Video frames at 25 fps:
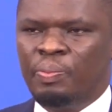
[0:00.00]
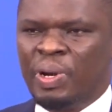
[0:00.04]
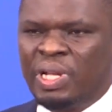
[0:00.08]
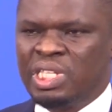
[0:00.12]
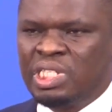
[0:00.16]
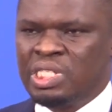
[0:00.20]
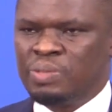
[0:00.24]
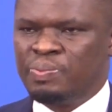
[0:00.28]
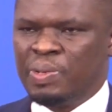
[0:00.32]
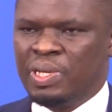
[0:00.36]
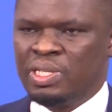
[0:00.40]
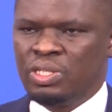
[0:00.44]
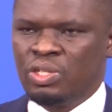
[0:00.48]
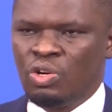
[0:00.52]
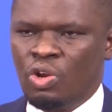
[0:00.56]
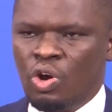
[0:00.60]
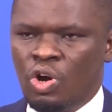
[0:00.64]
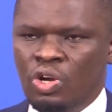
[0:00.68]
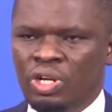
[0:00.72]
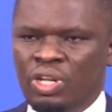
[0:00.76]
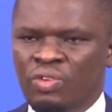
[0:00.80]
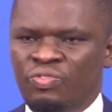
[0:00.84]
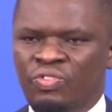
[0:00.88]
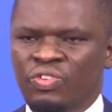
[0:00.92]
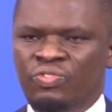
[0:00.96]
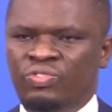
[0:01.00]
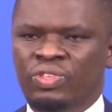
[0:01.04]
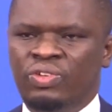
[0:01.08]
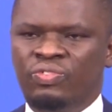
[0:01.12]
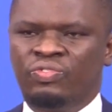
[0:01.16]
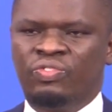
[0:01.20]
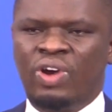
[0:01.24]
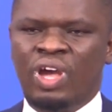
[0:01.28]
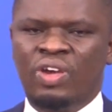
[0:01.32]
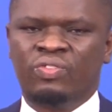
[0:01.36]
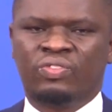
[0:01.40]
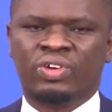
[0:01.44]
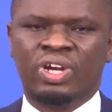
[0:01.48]
participating, all the
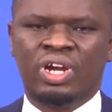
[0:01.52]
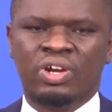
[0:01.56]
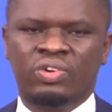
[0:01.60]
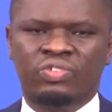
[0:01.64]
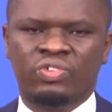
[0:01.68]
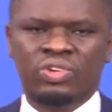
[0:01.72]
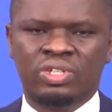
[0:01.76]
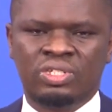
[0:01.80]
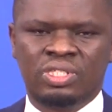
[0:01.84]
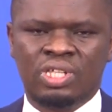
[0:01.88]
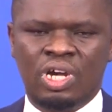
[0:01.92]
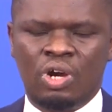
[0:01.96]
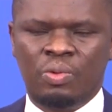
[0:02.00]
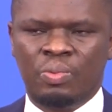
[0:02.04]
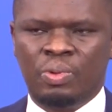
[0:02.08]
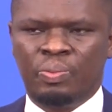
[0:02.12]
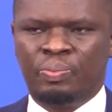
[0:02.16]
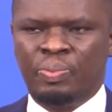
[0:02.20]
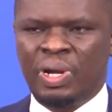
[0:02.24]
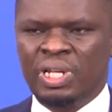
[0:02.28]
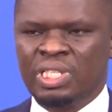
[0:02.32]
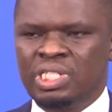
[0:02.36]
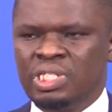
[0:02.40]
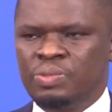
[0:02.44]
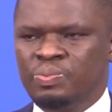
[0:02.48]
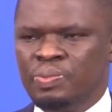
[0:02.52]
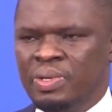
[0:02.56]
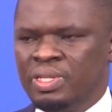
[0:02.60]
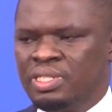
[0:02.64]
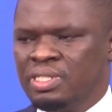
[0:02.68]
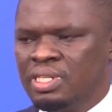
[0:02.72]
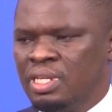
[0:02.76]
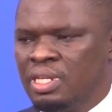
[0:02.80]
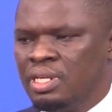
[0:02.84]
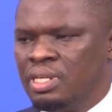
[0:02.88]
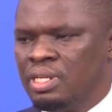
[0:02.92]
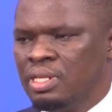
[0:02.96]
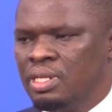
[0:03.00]
55 countries that will be
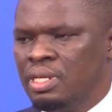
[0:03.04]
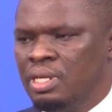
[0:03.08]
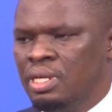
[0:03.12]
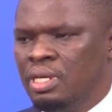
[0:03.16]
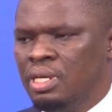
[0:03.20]
participating